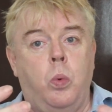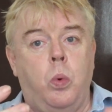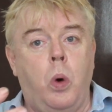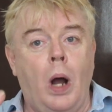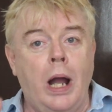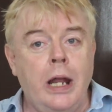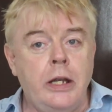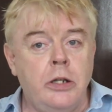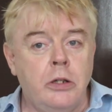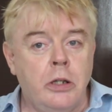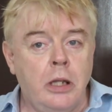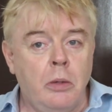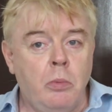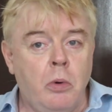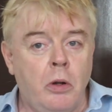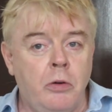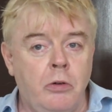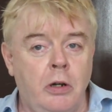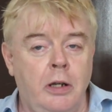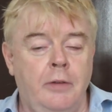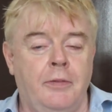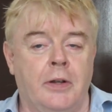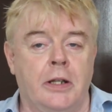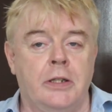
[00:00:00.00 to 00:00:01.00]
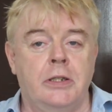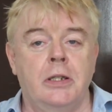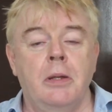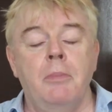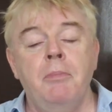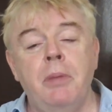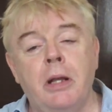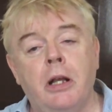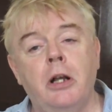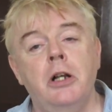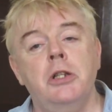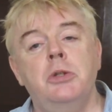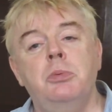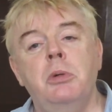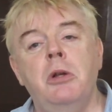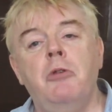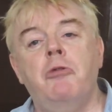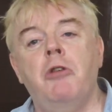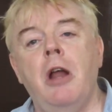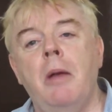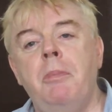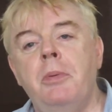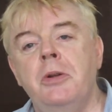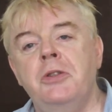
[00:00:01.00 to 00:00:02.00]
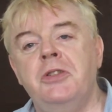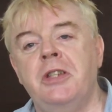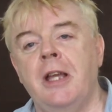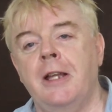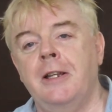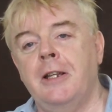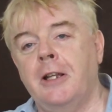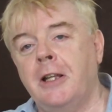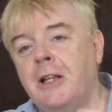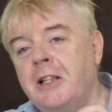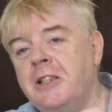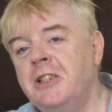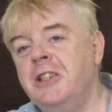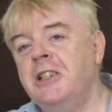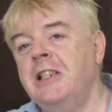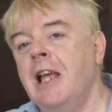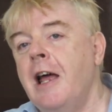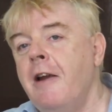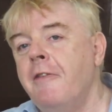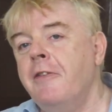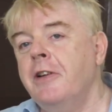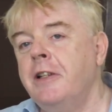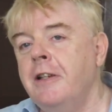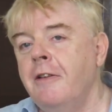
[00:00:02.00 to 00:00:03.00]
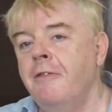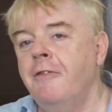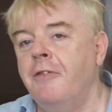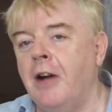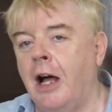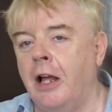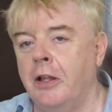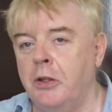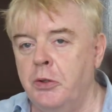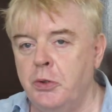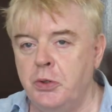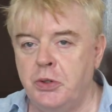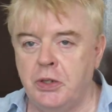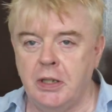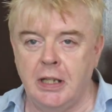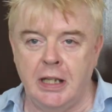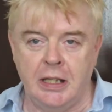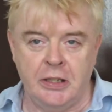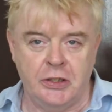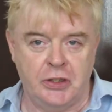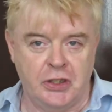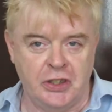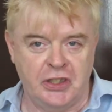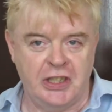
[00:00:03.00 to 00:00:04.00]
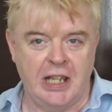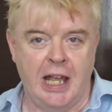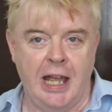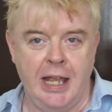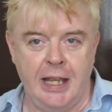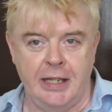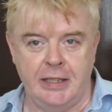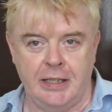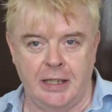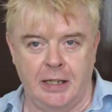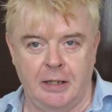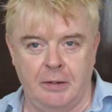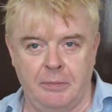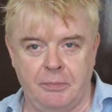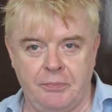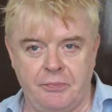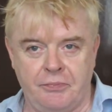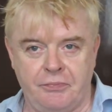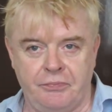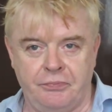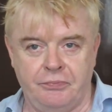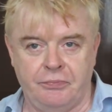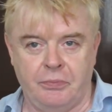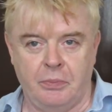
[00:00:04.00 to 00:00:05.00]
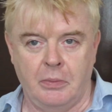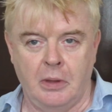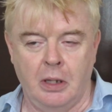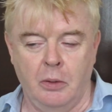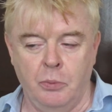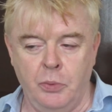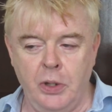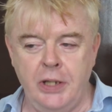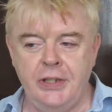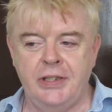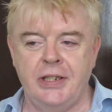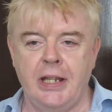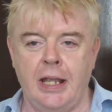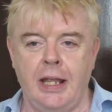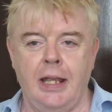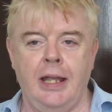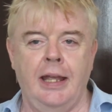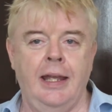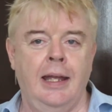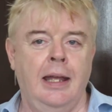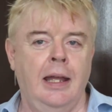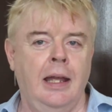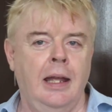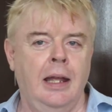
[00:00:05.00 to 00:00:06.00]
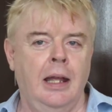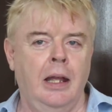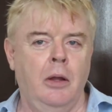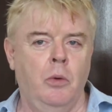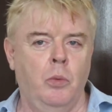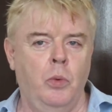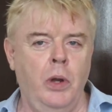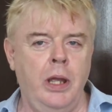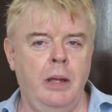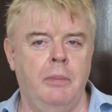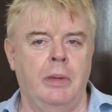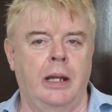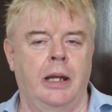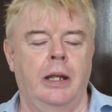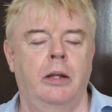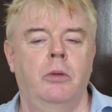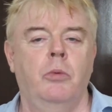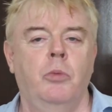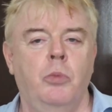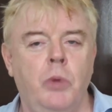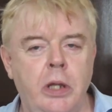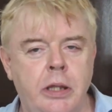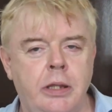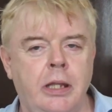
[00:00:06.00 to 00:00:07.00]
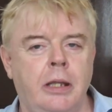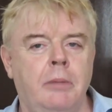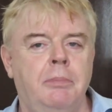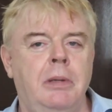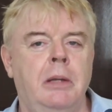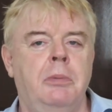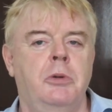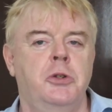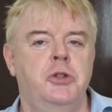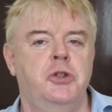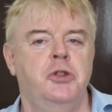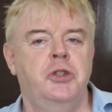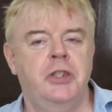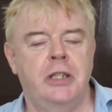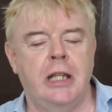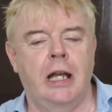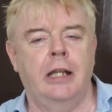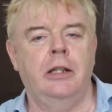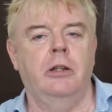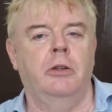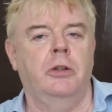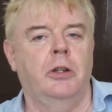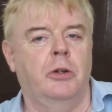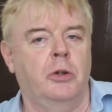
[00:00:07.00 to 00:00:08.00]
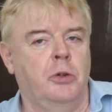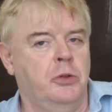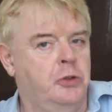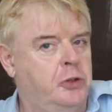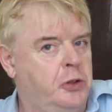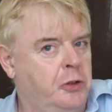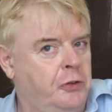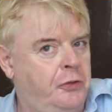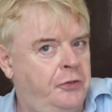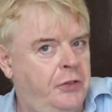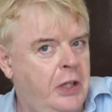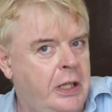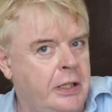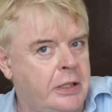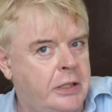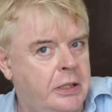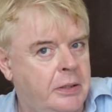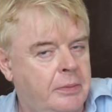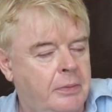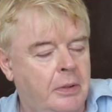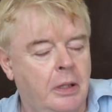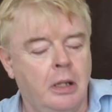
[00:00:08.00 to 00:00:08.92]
Why do they want rid of us? Because we represent conservative values in society. We say, wait a minute, we think people should stand on their own two feet.